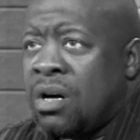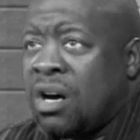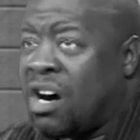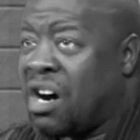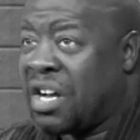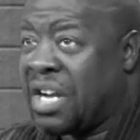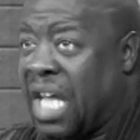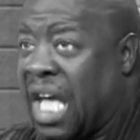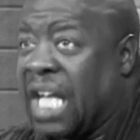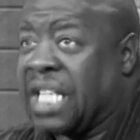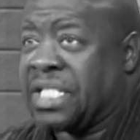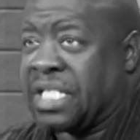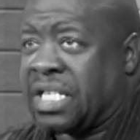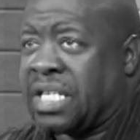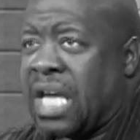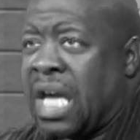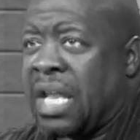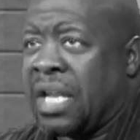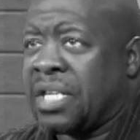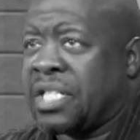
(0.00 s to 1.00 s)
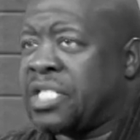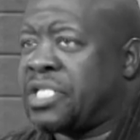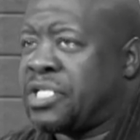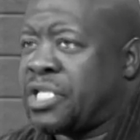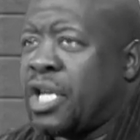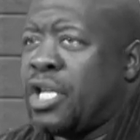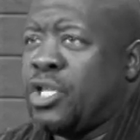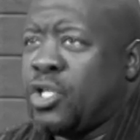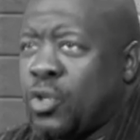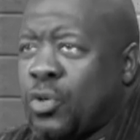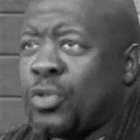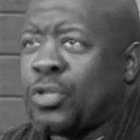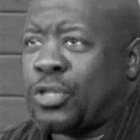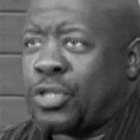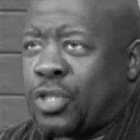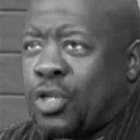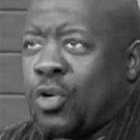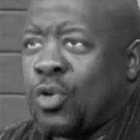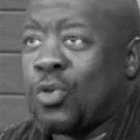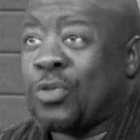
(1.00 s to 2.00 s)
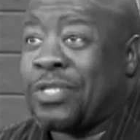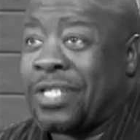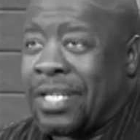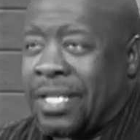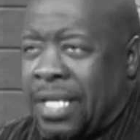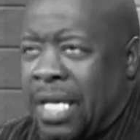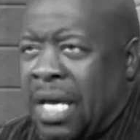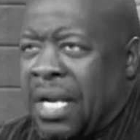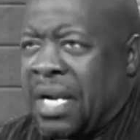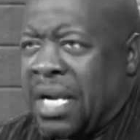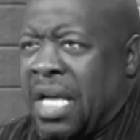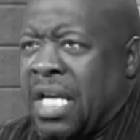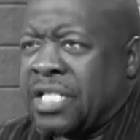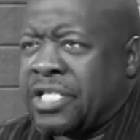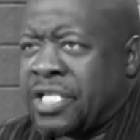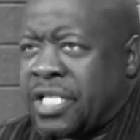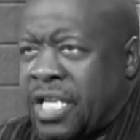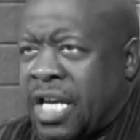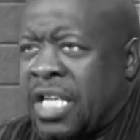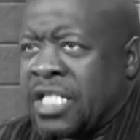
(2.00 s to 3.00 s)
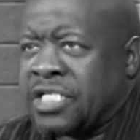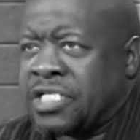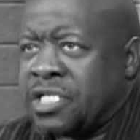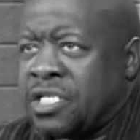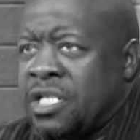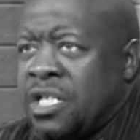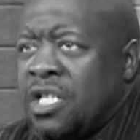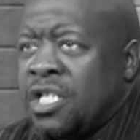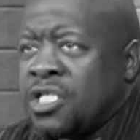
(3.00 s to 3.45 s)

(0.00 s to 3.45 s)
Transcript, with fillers: uneducated to send you to school to get an education.